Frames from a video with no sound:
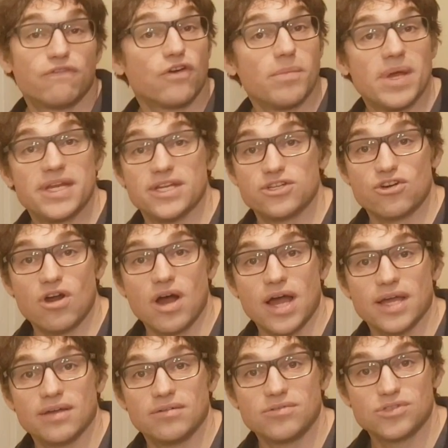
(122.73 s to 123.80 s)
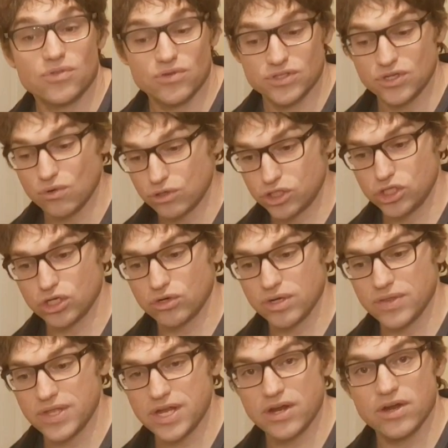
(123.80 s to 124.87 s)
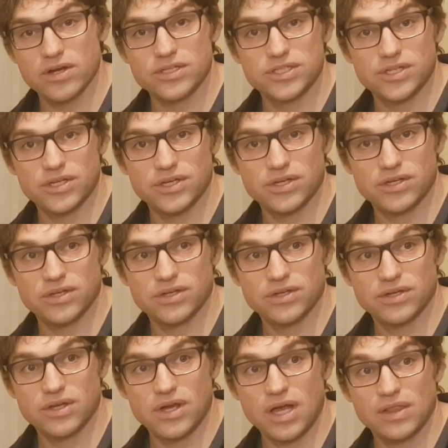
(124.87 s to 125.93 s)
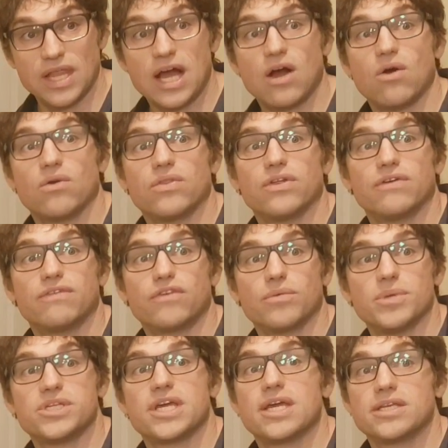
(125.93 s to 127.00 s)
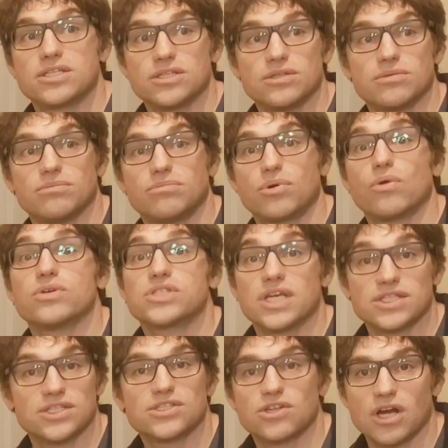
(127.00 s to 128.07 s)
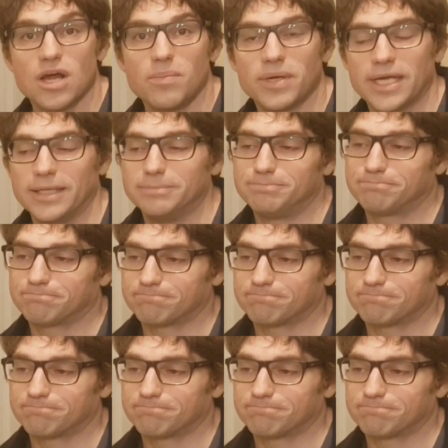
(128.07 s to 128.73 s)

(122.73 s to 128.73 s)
ferment it dry, so there's no sugar in there to allow the fermentation process to start up again.